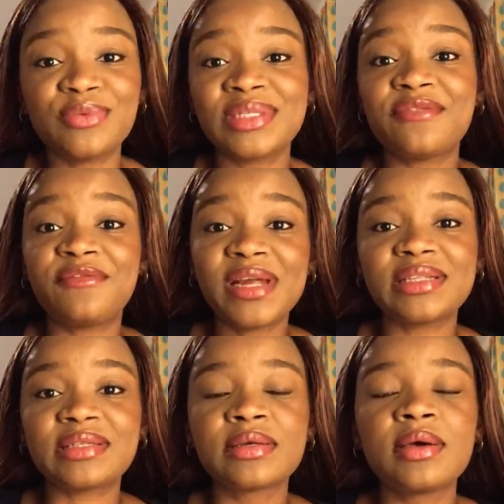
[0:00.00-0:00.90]
It was a
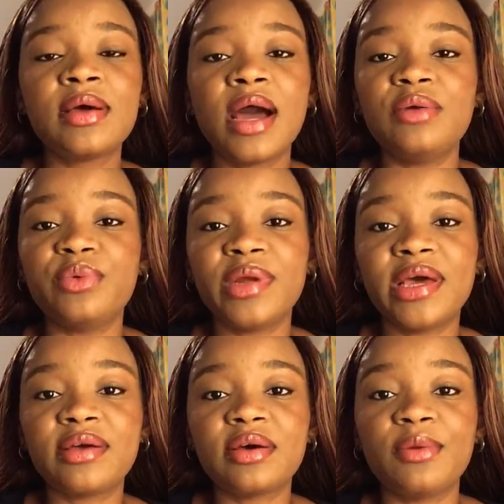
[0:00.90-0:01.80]
flat, and we were
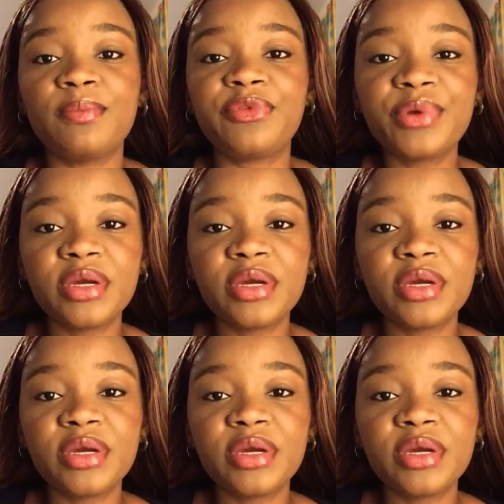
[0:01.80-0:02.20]
like 3